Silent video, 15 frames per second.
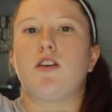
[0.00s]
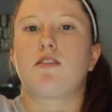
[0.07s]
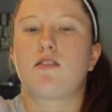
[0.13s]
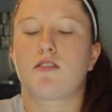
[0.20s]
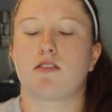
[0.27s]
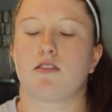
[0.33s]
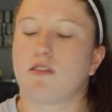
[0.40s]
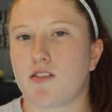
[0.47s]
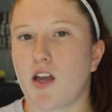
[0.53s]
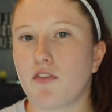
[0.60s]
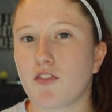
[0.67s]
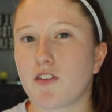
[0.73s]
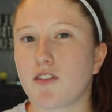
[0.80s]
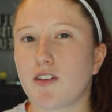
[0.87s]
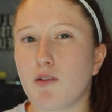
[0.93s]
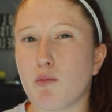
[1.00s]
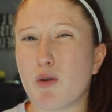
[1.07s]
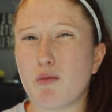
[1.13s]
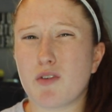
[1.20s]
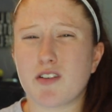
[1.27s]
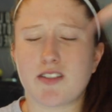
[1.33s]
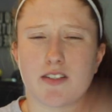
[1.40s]
this. Definitely
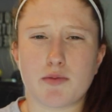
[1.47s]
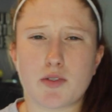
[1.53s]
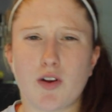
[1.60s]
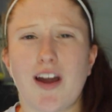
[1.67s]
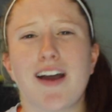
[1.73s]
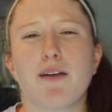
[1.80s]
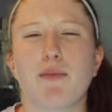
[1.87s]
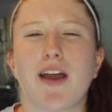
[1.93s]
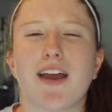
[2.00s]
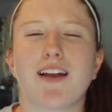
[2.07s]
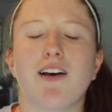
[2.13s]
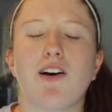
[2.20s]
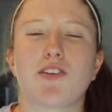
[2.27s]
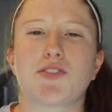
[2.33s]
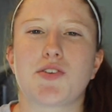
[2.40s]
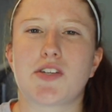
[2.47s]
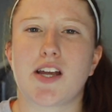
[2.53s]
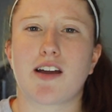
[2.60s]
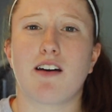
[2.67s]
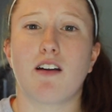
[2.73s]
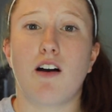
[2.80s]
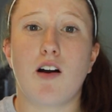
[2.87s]
remember to subscribe and also
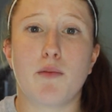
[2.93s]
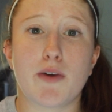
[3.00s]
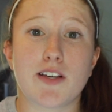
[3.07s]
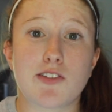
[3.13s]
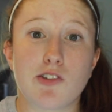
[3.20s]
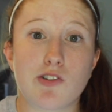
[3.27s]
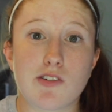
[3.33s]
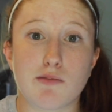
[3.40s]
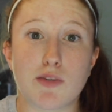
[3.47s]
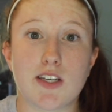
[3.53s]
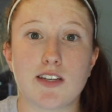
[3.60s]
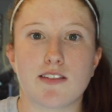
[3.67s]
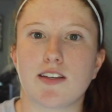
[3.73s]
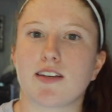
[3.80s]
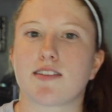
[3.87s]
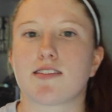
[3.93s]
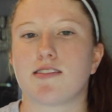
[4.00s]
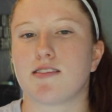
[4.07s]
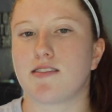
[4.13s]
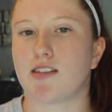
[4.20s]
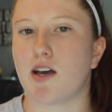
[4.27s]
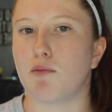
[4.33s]
check out all my social media
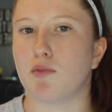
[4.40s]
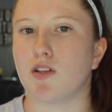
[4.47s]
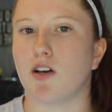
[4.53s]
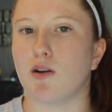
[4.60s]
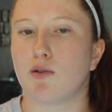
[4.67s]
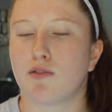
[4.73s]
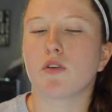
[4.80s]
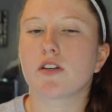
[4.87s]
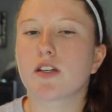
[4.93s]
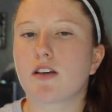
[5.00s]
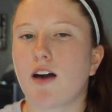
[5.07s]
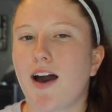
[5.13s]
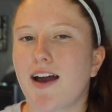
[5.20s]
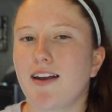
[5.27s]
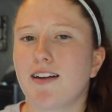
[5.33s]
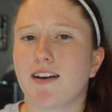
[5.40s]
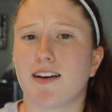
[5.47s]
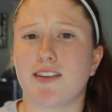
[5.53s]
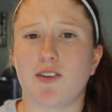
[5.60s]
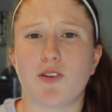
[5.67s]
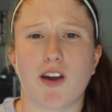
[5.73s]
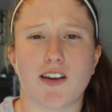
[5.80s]
links down below. I'm really glad
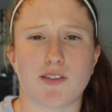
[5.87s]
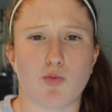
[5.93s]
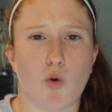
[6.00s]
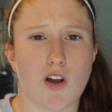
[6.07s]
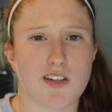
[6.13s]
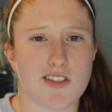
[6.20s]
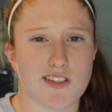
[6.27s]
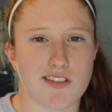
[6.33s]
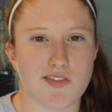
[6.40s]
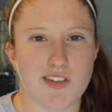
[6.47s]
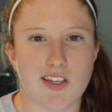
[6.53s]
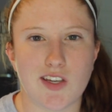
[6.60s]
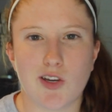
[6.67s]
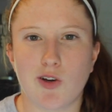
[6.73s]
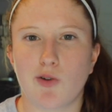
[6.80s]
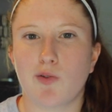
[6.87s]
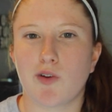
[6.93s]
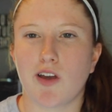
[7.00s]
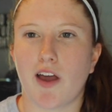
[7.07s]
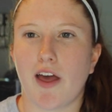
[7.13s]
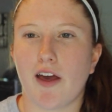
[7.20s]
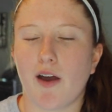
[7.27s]
uh, you guys watched this
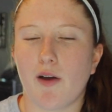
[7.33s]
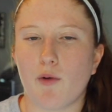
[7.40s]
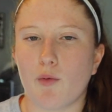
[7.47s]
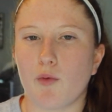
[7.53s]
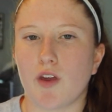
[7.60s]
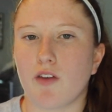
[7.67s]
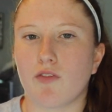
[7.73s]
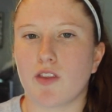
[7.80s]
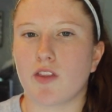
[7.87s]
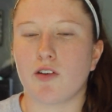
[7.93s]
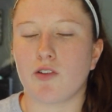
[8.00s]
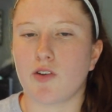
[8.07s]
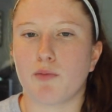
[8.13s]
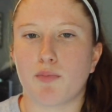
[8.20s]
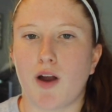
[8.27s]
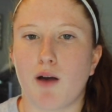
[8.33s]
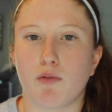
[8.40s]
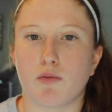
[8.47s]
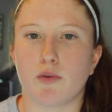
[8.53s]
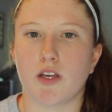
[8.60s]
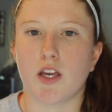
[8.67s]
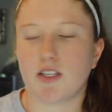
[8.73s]
video even though you
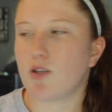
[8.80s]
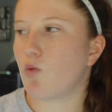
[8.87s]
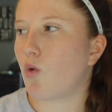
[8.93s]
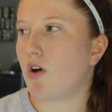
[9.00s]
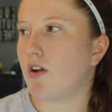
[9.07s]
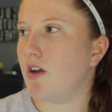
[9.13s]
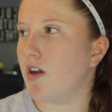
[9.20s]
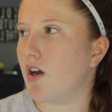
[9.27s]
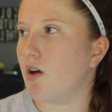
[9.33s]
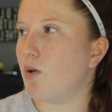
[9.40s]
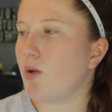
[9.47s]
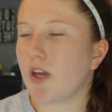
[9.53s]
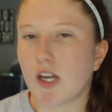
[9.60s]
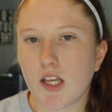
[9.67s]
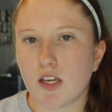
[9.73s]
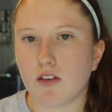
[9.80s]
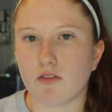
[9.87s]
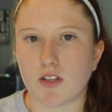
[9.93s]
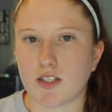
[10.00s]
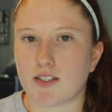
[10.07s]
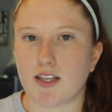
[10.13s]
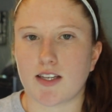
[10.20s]
probably didn't want to know any
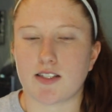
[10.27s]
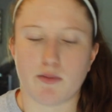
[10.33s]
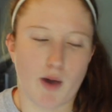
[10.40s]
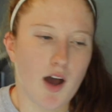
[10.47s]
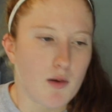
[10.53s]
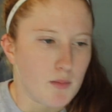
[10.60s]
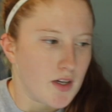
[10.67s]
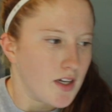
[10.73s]
of these things about